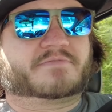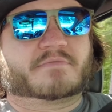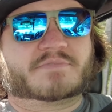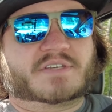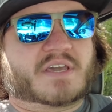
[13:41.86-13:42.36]

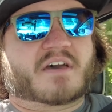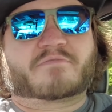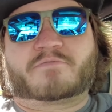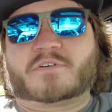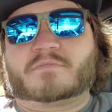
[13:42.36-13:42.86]
from ZF.
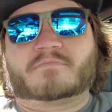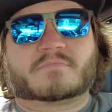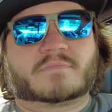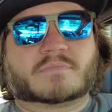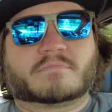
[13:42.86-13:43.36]

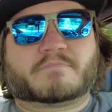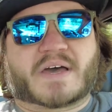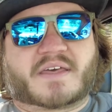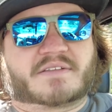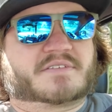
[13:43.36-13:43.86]

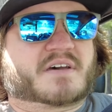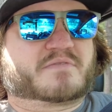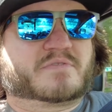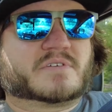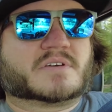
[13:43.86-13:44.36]
Buy that stuff.
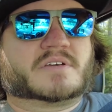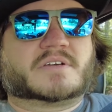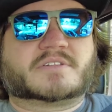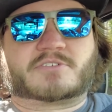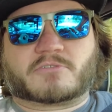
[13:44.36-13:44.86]

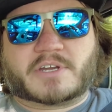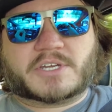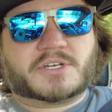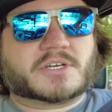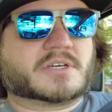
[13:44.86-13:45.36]
It's
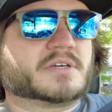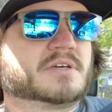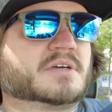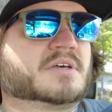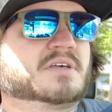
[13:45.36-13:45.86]

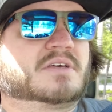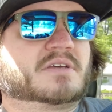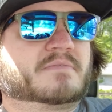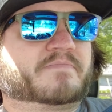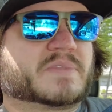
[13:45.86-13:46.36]

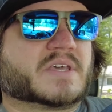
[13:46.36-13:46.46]
green,